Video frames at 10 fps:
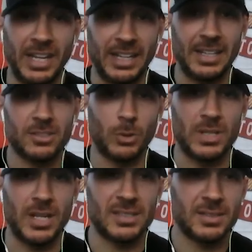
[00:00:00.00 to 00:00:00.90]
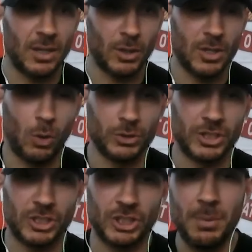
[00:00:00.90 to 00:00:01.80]
kink in it so it
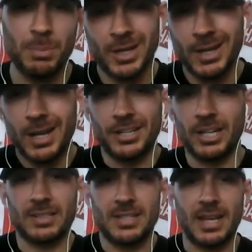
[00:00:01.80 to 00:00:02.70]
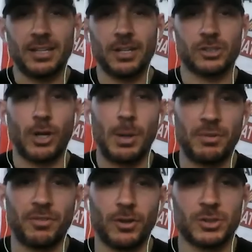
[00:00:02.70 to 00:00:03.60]
holds its shape. You got to scrape
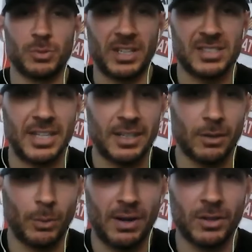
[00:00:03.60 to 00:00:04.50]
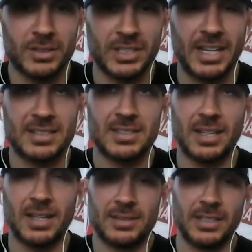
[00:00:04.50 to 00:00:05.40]
it first with stick or whatever to get
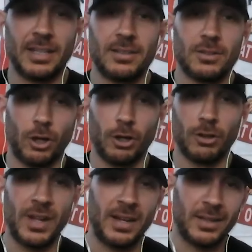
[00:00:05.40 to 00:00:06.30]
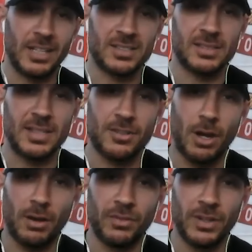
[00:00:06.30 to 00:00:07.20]
it curved, and it gets the scent
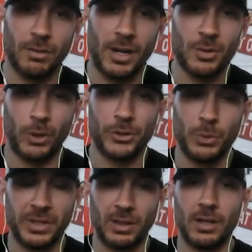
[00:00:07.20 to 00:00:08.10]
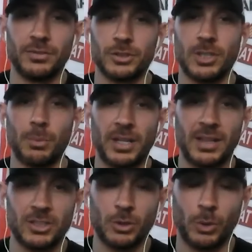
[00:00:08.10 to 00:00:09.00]
off of it, right? You want to do it with gloves or something like
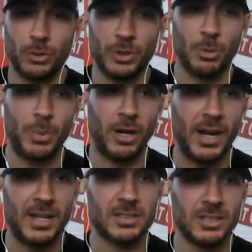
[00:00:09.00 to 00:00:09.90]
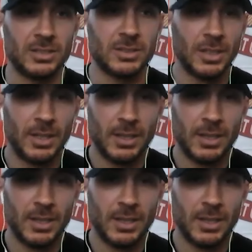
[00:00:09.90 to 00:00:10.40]
that. If you want to do it with your bare hands, because